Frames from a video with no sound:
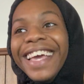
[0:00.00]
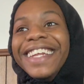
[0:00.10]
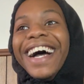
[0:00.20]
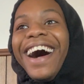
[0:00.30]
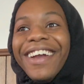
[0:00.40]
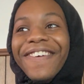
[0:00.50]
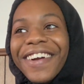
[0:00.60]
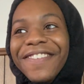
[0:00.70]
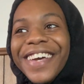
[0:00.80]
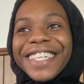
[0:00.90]
Now, I don't
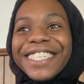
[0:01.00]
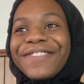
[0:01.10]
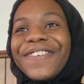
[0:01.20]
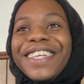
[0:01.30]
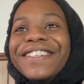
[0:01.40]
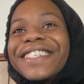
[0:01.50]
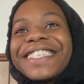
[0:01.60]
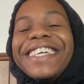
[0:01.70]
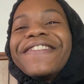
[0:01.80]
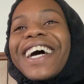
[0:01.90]
want to make this video
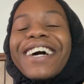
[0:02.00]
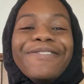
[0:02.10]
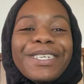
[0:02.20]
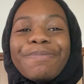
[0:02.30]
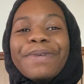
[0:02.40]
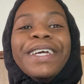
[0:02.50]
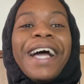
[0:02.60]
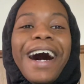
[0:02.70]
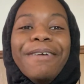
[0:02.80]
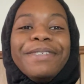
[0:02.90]
seem like
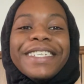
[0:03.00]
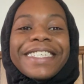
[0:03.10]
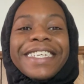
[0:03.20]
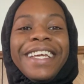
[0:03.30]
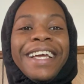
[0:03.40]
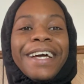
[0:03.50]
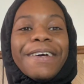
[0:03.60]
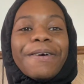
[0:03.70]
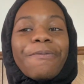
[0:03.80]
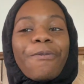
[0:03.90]
I'm just
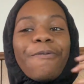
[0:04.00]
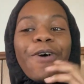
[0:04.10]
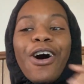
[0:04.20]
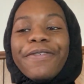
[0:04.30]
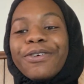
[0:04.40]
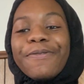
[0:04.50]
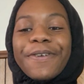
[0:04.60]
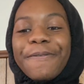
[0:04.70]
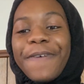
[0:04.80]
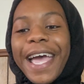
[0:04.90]
revolving over
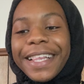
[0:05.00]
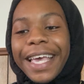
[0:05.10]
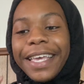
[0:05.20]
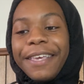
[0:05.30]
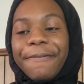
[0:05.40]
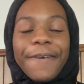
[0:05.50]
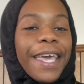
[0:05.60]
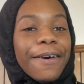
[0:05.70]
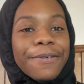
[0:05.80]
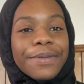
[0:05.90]
the fact that he
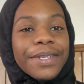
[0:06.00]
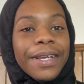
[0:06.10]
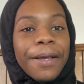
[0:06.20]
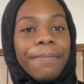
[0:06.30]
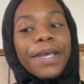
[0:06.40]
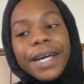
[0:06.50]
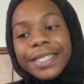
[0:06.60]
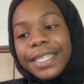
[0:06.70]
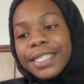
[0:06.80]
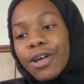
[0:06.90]
failed,
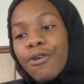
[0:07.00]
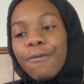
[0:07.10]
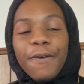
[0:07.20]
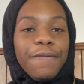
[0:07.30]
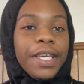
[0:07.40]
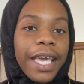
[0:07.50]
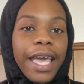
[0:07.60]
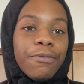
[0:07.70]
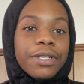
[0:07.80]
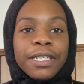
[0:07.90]
because he sold
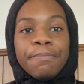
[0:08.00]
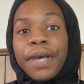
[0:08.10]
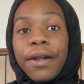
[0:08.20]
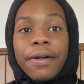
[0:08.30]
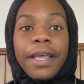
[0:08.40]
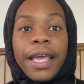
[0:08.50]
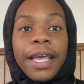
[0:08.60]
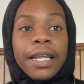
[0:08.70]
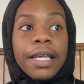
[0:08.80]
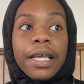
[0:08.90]
50K, which is better
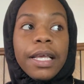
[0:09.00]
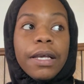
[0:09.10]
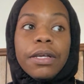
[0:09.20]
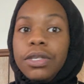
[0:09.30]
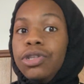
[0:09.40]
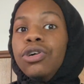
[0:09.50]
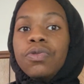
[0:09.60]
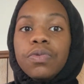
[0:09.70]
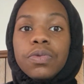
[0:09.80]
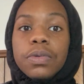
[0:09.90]
than, you know,